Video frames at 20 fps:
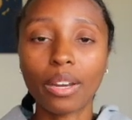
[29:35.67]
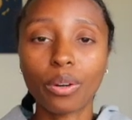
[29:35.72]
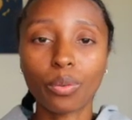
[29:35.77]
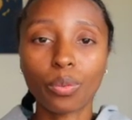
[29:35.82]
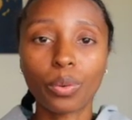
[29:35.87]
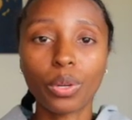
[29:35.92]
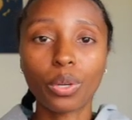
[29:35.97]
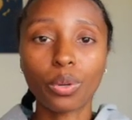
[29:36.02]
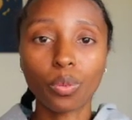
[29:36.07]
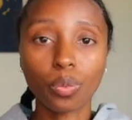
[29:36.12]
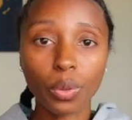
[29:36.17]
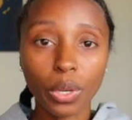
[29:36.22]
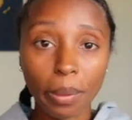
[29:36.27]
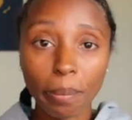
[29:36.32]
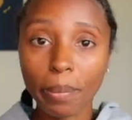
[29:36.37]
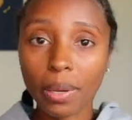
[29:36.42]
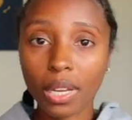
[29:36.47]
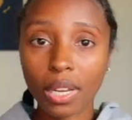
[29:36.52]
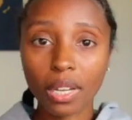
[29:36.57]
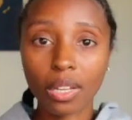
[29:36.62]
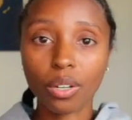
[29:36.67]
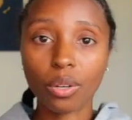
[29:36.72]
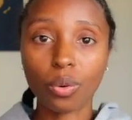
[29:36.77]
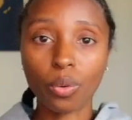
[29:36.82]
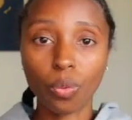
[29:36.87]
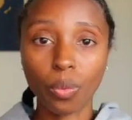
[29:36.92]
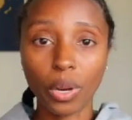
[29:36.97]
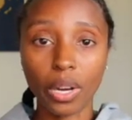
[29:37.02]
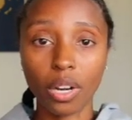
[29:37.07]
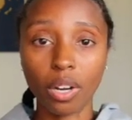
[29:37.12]
when women
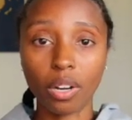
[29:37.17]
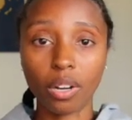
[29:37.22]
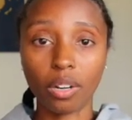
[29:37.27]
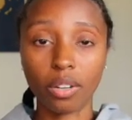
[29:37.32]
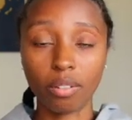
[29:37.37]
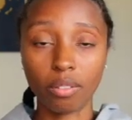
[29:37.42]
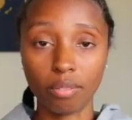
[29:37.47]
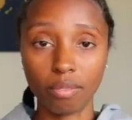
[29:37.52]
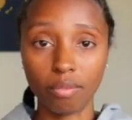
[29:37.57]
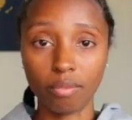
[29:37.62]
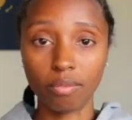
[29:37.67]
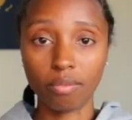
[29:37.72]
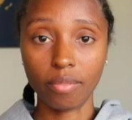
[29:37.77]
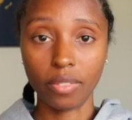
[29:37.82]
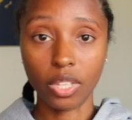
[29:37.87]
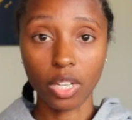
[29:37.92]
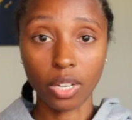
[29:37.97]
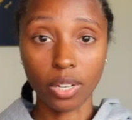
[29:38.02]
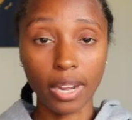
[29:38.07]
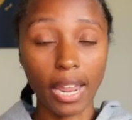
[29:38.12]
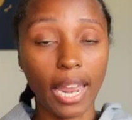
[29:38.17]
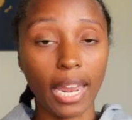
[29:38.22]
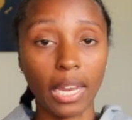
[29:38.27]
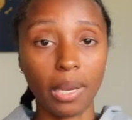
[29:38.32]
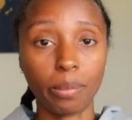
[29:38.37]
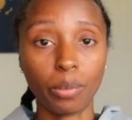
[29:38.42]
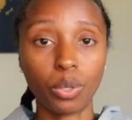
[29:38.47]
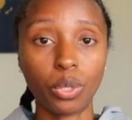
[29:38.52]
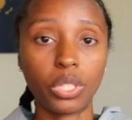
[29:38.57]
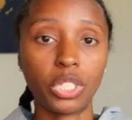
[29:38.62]
wear their
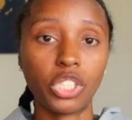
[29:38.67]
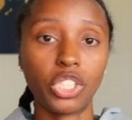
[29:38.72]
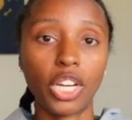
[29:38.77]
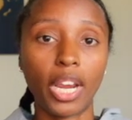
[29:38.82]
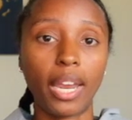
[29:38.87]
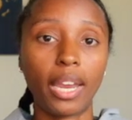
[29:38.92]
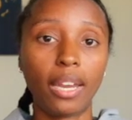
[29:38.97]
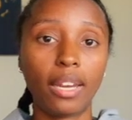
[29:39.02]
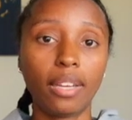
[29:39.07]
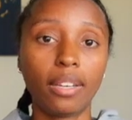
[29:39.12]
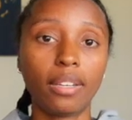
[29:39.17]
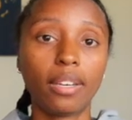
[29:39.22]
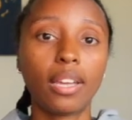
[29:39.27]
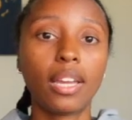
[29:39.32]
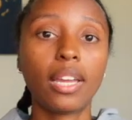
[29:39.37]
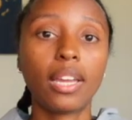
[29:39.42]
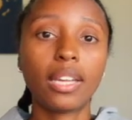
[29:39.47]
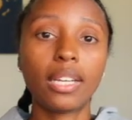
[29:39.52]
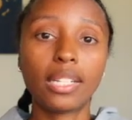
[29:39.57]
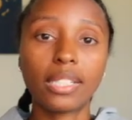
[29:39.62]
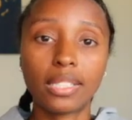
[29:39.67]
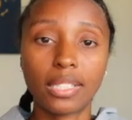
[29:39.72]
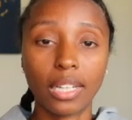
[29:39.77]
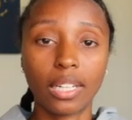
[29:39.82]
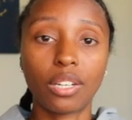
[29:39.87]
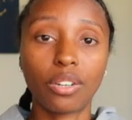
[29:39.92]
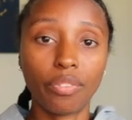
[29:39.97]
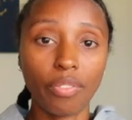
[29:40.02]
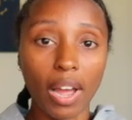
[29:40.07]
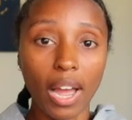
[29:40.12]
name on a chain, it
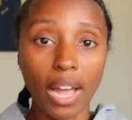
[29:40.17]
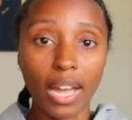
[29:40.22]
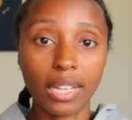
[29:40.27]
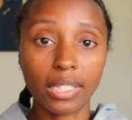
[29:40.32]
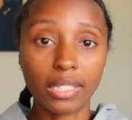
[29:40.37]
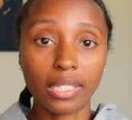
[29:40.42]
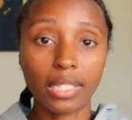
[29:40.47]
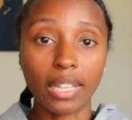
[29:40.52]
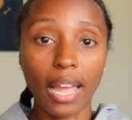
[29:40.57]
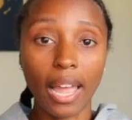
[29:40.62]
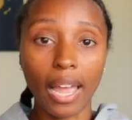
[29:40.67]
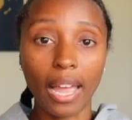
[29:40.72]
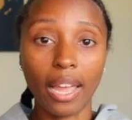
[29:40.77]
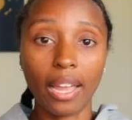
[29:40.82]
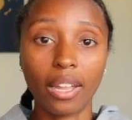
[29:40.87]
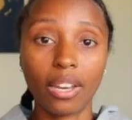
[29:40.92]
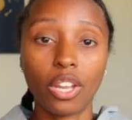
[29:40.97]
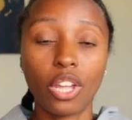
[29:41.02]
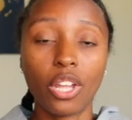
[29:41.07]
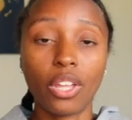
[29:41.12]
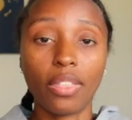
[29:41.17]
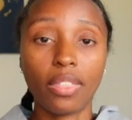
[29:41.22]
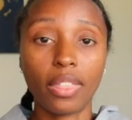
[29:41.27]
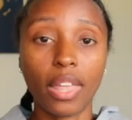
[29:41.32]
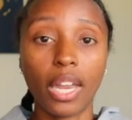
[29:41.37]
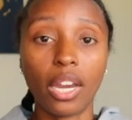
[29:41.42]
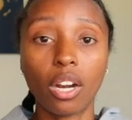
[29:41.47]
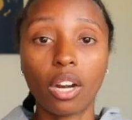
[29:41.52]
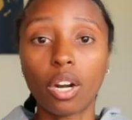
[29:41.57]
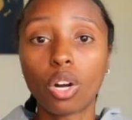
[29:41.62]
signifies that
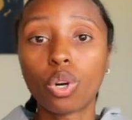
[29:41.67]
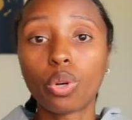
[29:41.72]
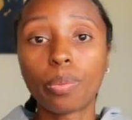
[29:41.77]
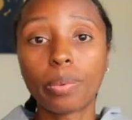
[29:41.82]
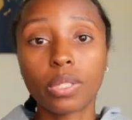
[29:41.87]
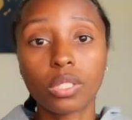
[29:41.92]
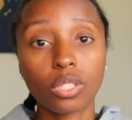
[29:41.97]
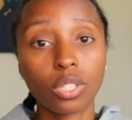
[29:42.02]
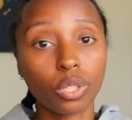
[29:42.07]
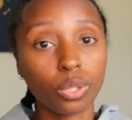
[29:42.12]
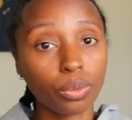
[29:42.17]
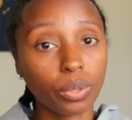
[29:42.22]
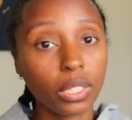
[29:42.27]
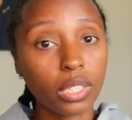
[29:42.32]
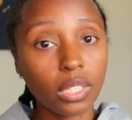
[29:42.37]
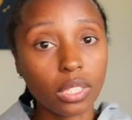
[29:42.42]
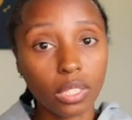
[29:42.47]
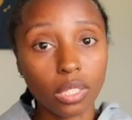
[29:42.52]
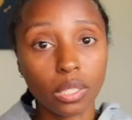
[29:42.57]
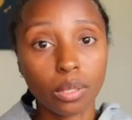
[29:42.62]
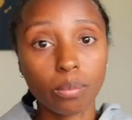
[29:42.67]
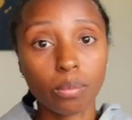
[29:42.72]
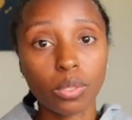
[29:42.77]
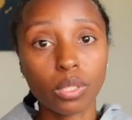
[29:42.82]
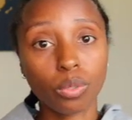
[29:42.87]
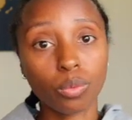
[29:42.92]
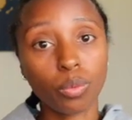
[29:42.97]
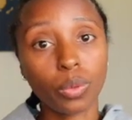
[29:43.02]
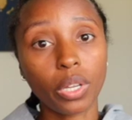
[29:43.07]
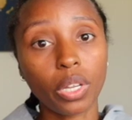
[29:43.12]
they are open to
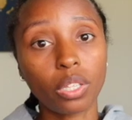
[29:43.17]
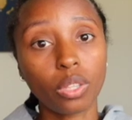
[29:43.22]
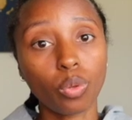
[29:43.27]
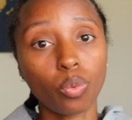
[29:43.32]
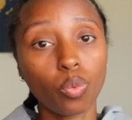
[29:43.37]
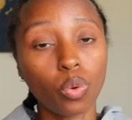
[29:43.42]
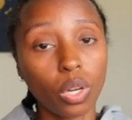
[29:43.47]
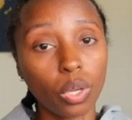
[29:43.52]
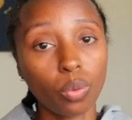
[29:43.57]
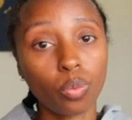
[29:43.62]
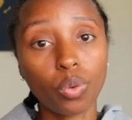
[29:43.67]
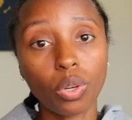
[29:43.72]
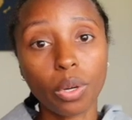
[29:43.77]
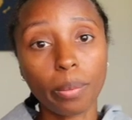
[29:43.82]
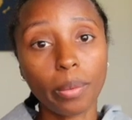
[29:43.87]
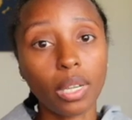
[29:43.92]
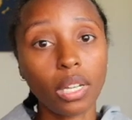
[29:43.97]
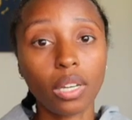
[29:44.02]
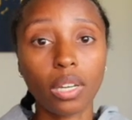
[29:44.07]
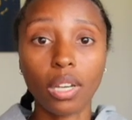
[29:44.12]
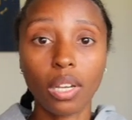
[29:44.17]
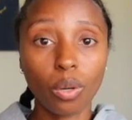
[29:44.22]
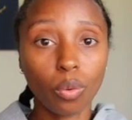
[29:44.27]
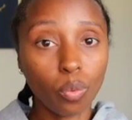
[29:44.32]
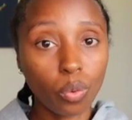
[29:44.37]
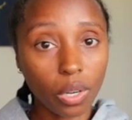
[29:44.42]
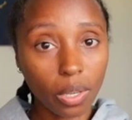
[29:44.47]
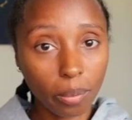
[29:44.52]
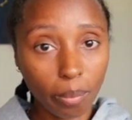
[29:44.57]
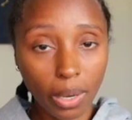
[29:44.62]
threesomes with one woman and
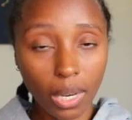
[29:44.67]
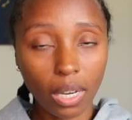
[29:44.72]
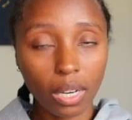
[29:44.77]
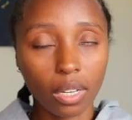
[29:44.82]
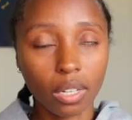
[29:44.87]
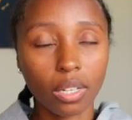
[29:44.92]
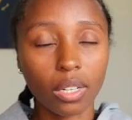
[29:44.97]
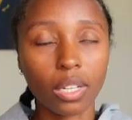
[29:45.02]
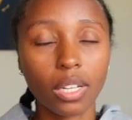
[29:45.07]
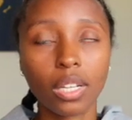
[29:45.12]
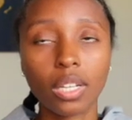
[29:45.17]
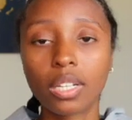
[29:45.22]
one man.